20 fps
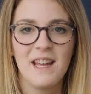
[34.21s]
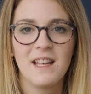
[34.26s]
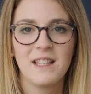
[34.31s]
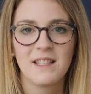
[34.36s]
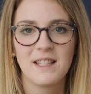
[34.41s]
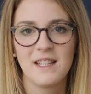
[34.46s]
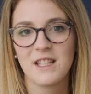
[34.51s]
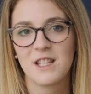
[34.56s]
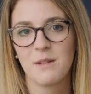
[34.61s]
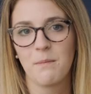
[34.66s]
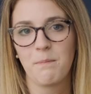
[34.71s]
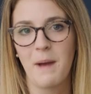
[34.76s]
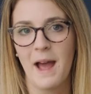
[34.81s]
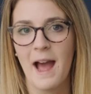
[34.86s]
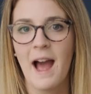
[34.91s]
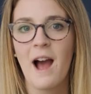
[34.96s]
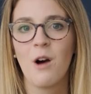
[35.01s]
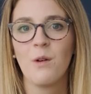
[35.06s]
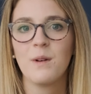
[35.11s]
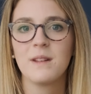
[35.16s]
Since
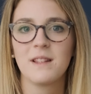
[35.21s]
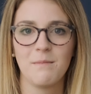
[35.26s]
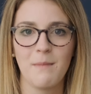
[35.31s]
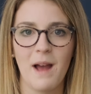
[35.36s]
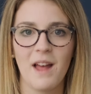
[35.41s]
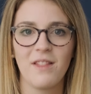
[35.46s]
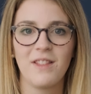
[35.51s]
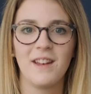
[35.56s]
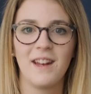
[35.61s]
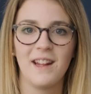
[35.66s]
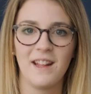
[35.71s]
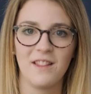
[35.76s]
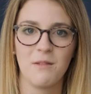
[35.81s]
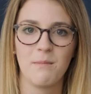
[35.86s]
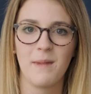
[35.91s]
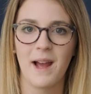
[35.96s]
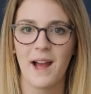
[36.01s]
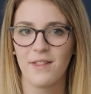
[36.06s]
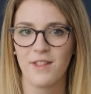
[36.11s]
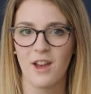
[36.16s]
pow is a method in the
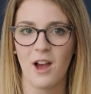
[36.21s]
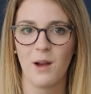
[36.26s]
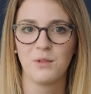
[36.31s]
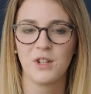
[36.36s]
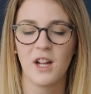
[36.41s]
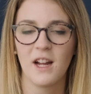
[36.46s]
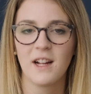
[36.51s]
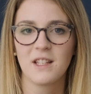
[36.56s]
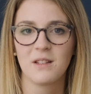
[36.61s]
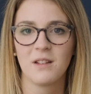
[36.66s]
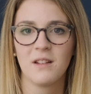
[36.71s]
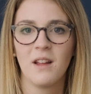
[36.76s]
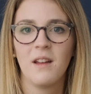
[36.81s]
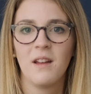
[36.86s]
math object,